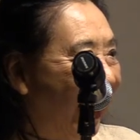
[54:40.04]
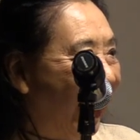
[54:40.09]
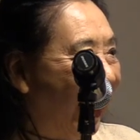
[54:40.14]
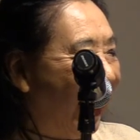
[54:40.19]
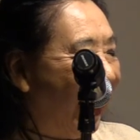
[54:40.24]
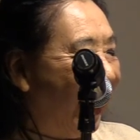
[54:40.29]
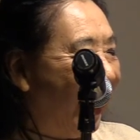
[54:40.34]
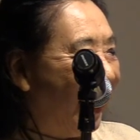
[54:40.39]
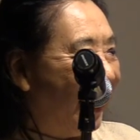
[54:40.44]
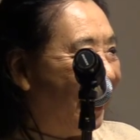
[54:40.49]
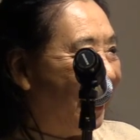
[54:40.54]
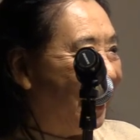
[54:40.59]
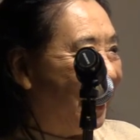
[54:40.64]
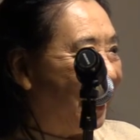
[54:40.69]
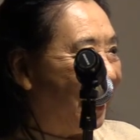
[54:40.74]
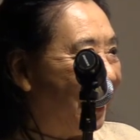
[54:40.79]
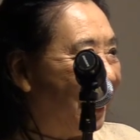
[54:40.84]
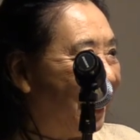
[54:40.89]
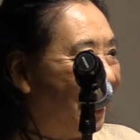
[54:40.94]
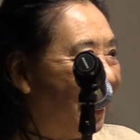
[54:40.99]
and,
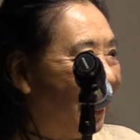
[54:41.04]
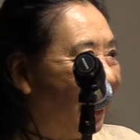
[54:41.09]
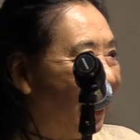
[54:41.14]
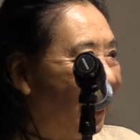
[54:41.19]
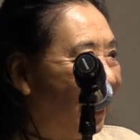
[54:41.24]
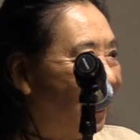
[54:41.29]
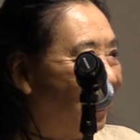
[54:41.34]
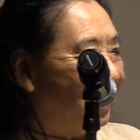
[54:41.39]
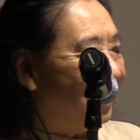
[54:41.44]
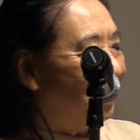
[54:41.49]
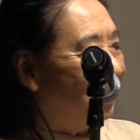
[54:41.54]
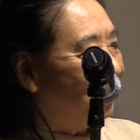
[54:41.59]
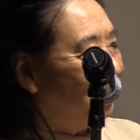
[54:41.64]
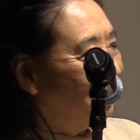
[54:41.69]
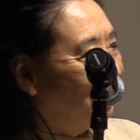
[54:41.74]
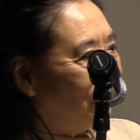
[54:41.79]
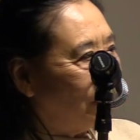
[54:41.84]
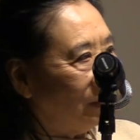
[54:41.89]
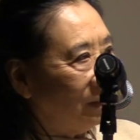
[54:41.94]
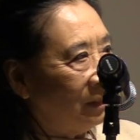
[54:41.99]
uh,
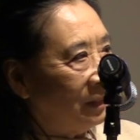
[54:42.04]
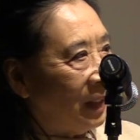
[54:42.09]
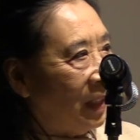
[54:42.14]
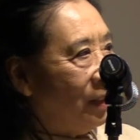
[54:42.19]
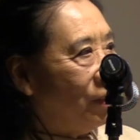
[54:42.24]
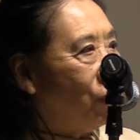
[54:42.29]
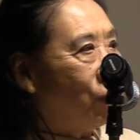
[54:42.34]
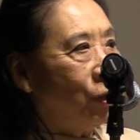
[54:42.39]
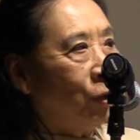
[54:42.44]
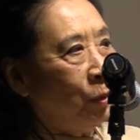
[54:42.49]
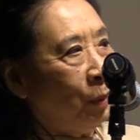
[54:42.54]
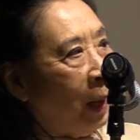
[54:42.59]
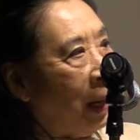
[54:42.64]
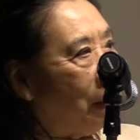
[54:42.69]
just do